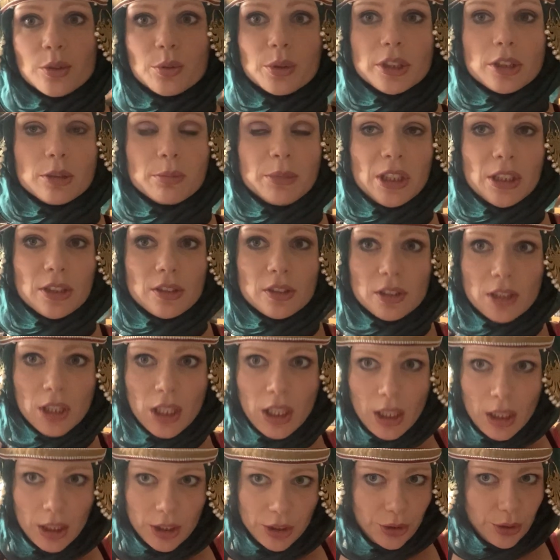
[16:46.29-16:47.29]
which means
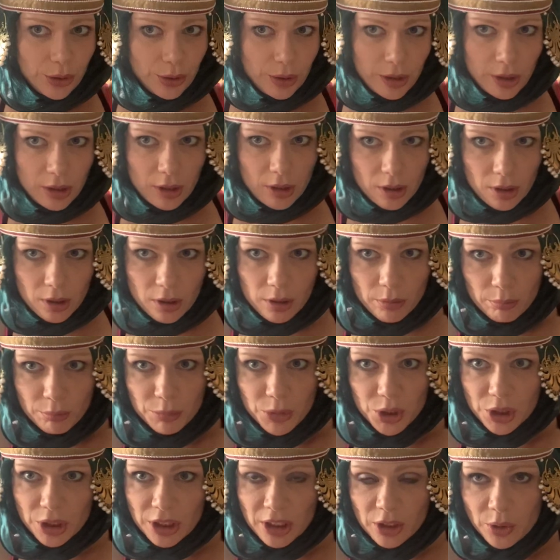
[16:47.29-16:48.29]
you're going to
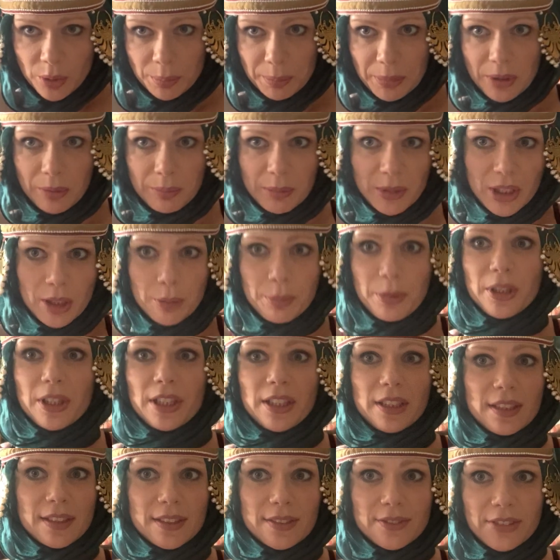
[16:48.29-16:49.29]

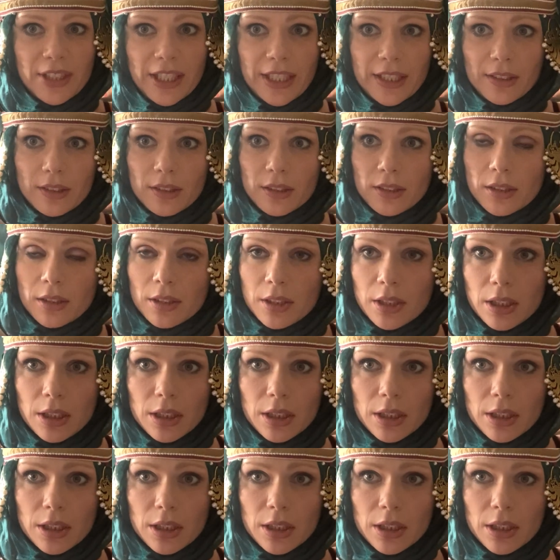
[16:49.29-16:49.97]
manipulate this veil